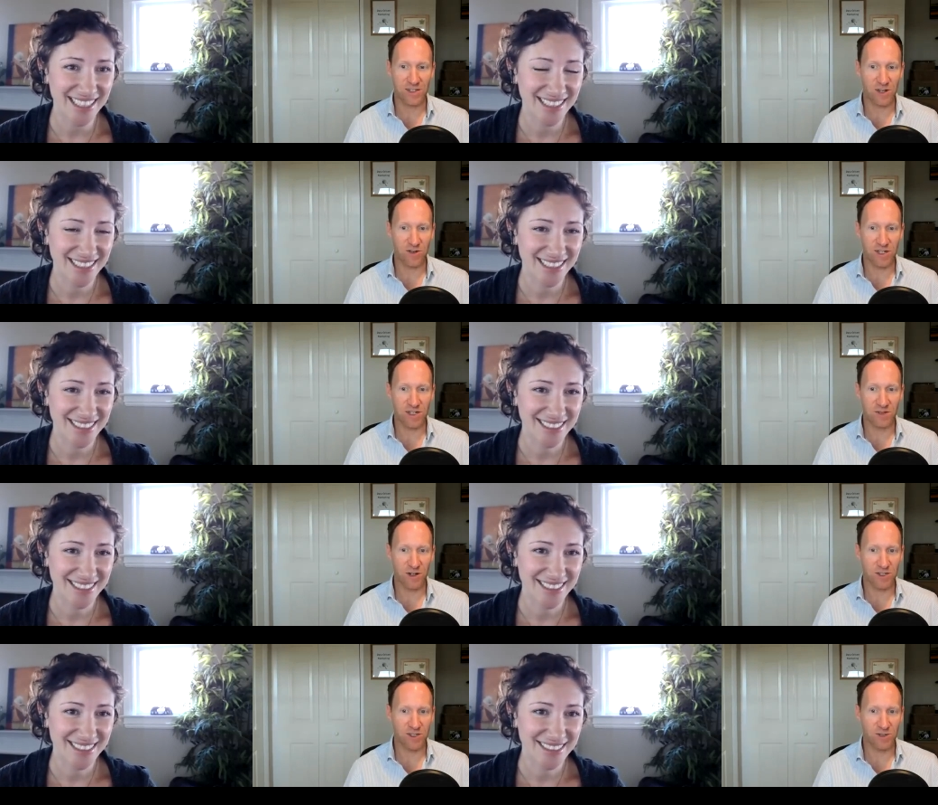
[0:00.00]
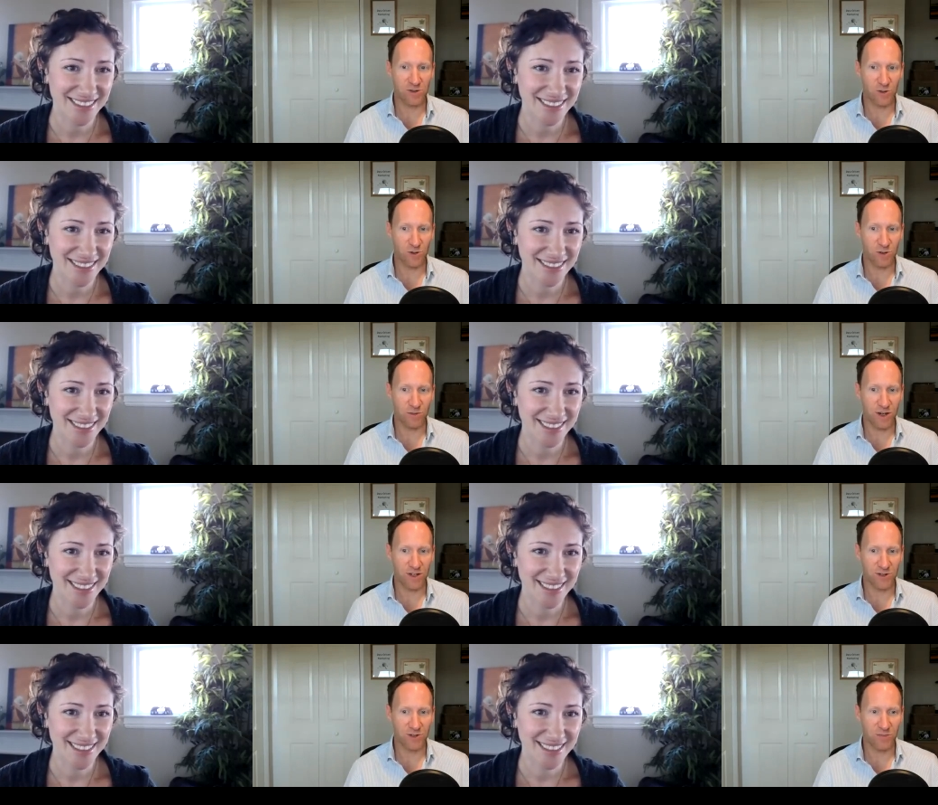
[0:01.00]
Speaker 1: you don't need as much as you thought you
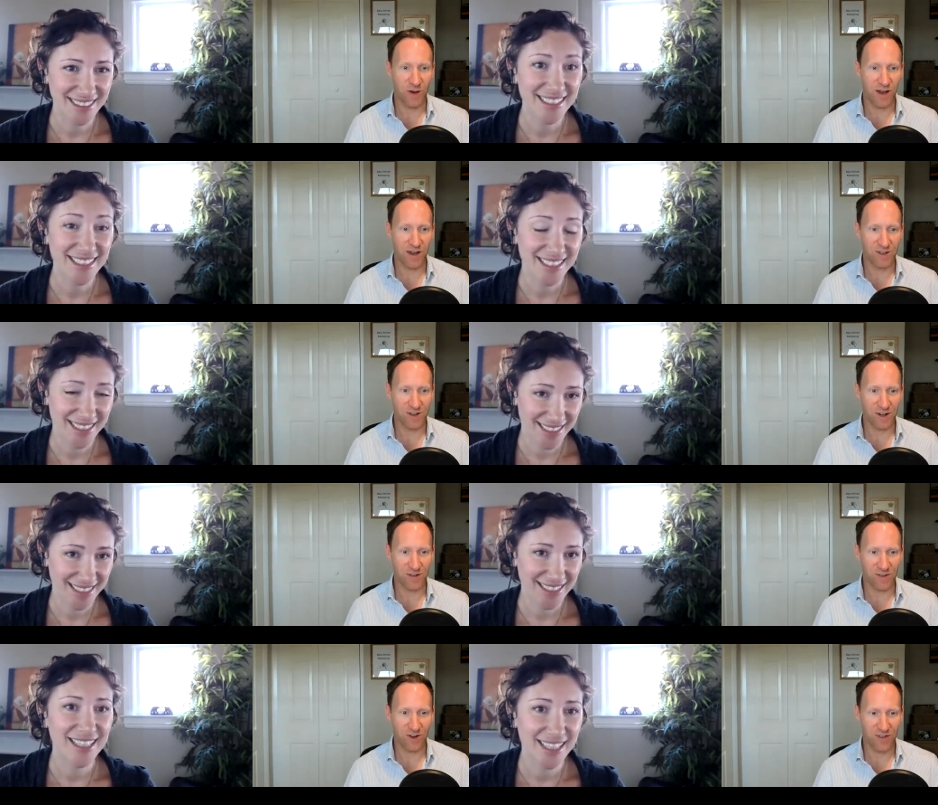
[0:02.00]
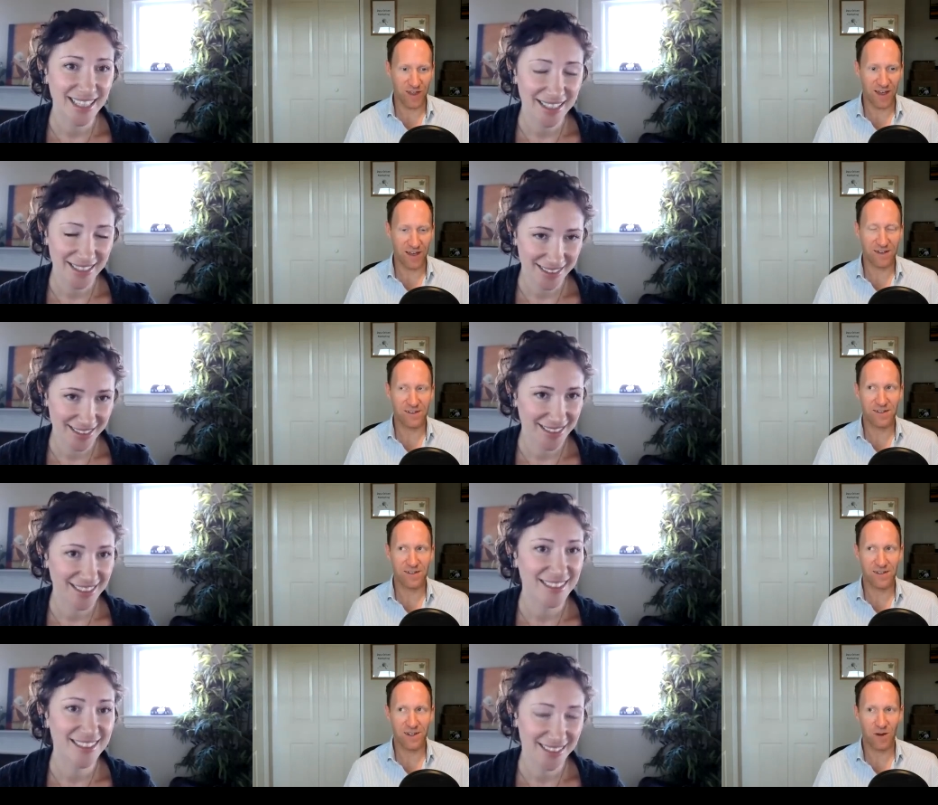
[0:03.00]
might do but you kind of got that
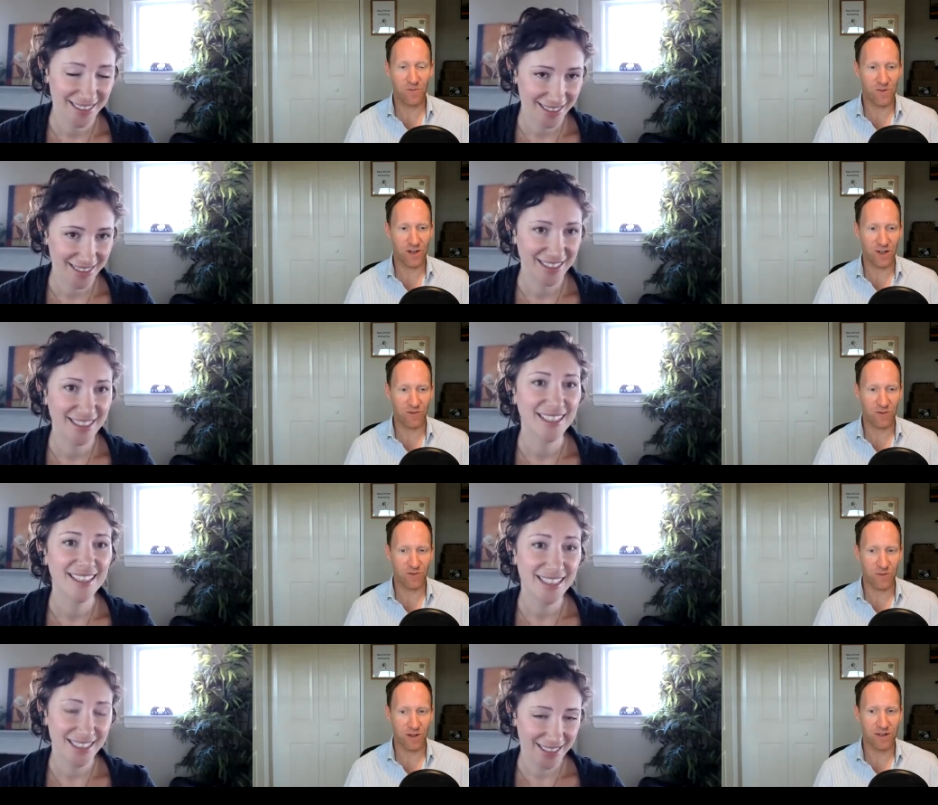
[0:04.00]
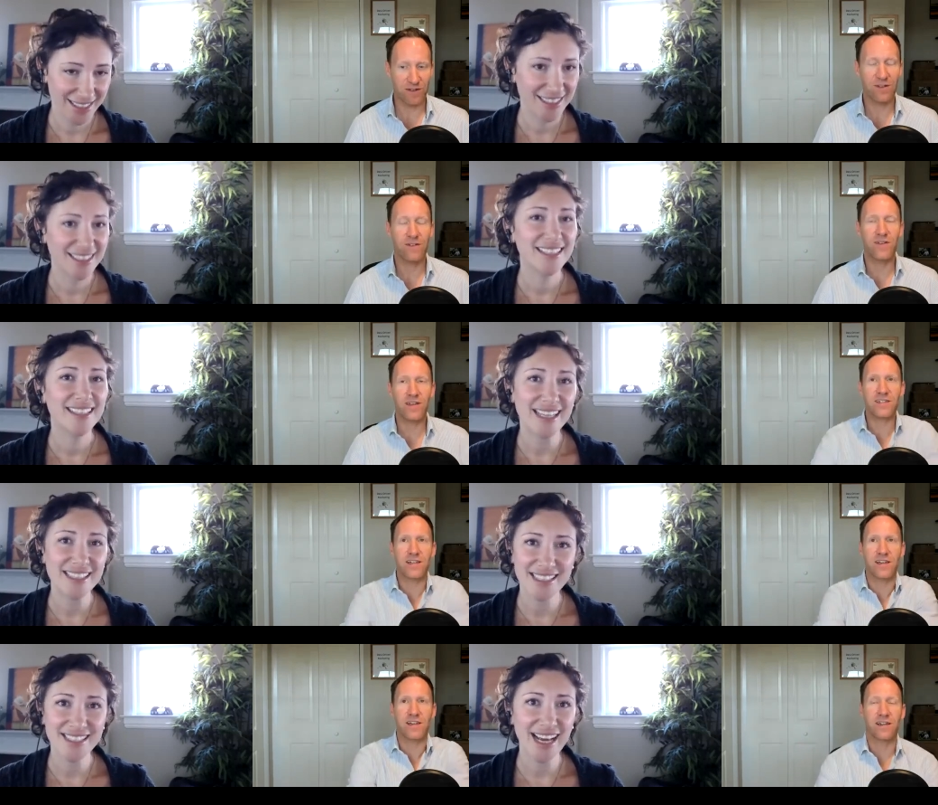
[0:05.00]
comfort level from it.
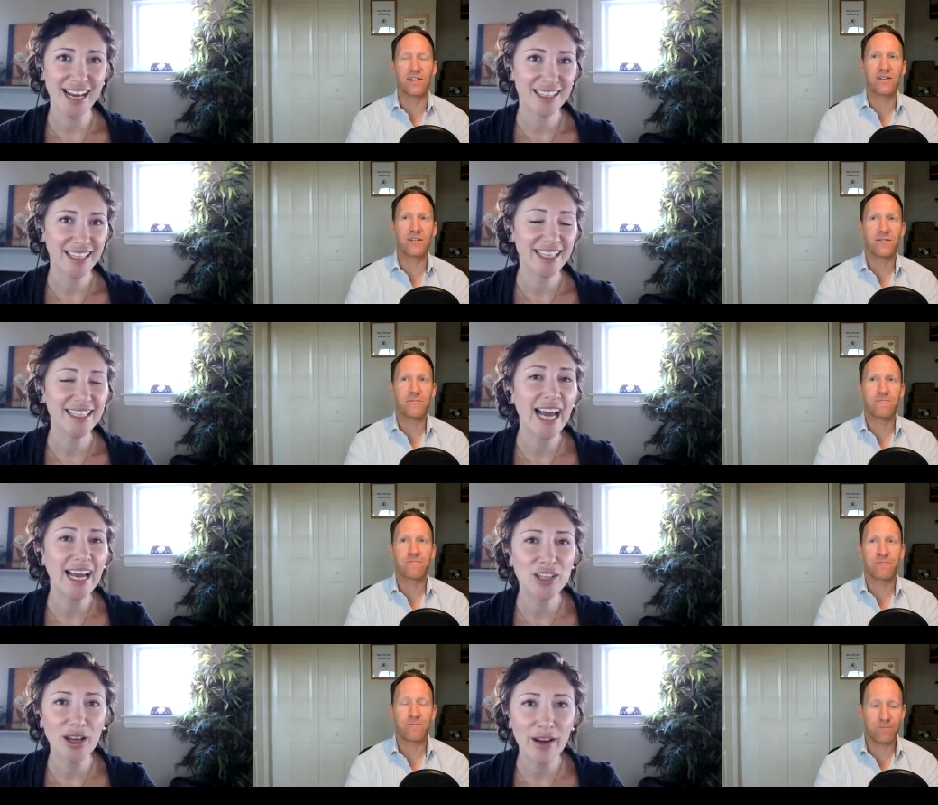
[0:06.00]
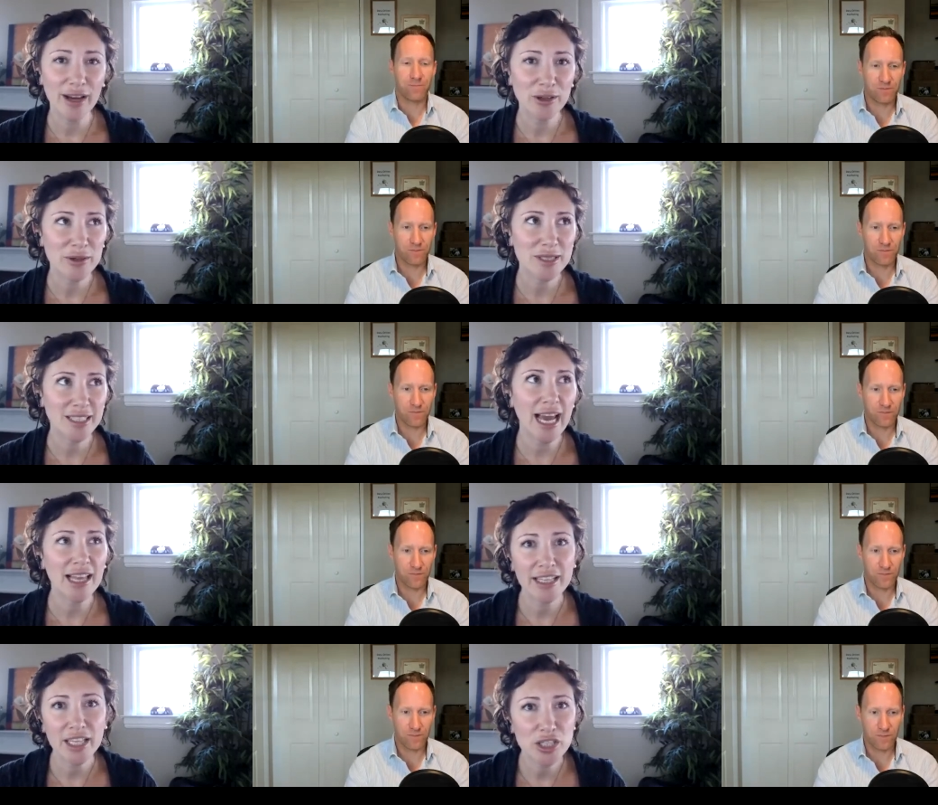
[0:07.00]
Fascinating. That's
Speaker 2: exactly it. Yeah, I love how you. Ex- yeah,
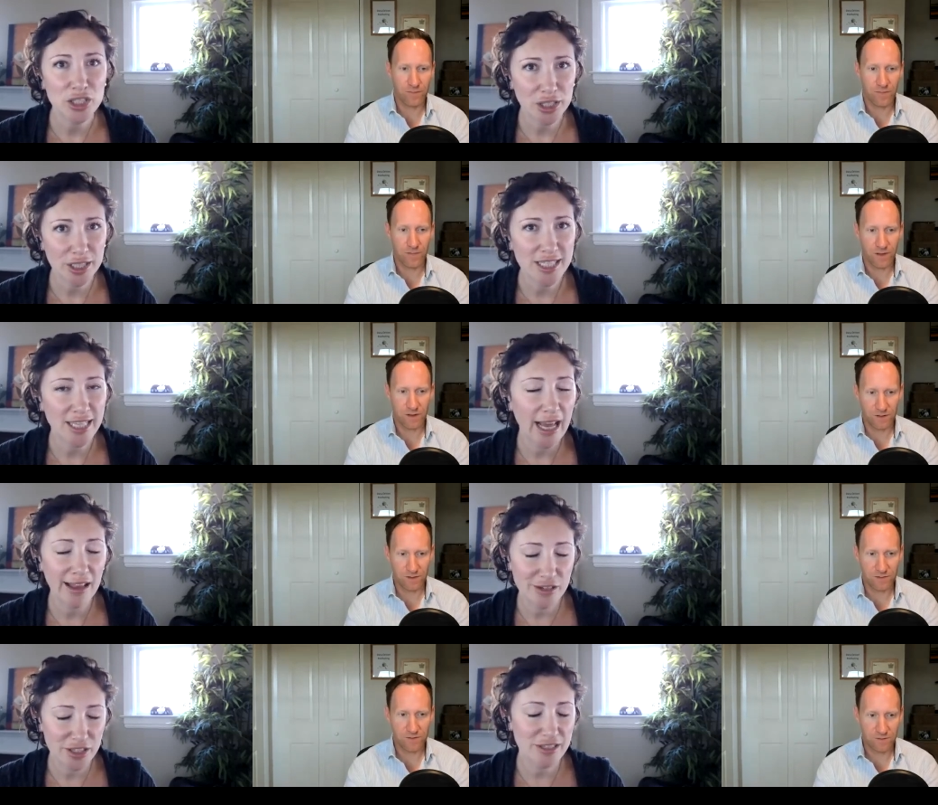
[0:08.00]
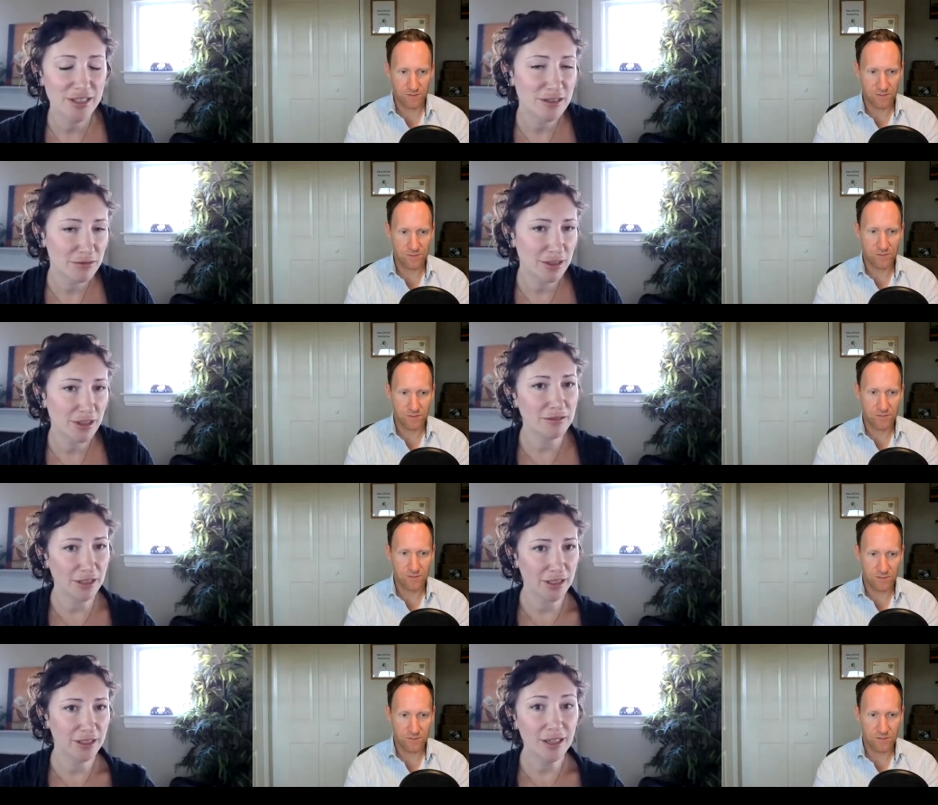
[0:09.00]
like the insurance analogies is really,
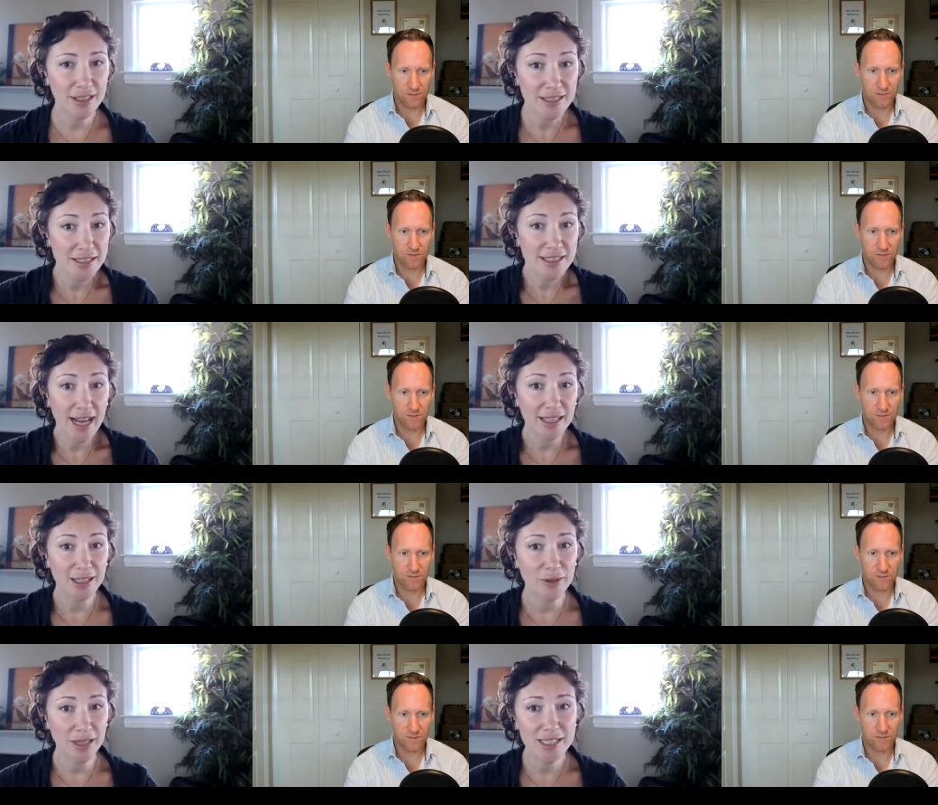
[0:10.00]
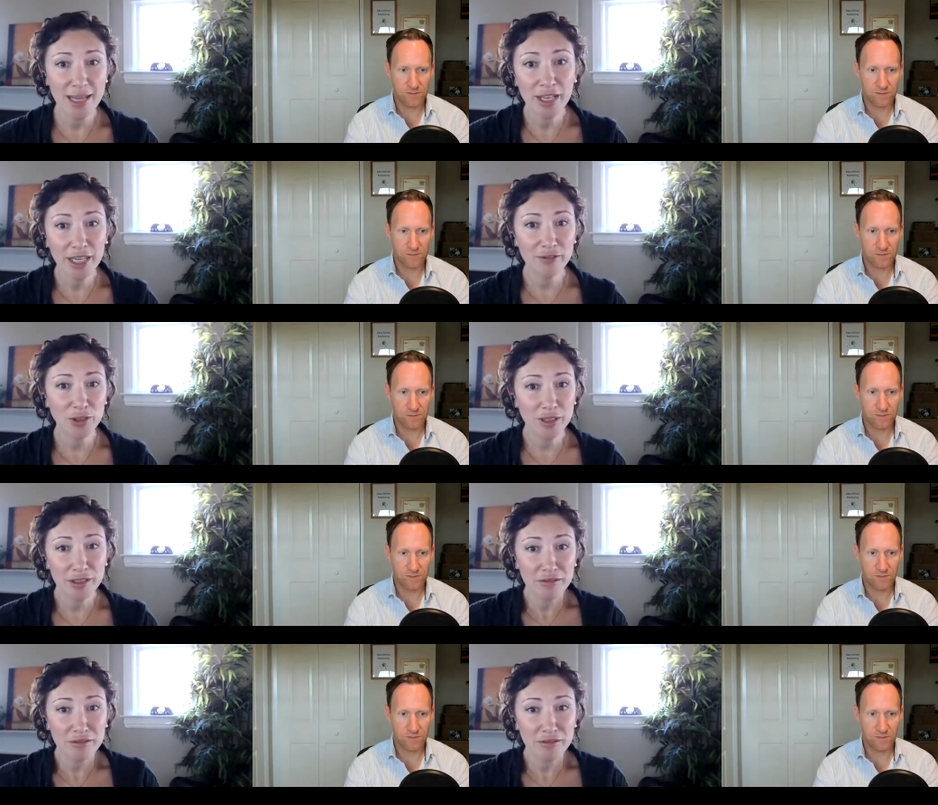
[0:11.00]
really good. That's exactly what it is. I'm here if you need.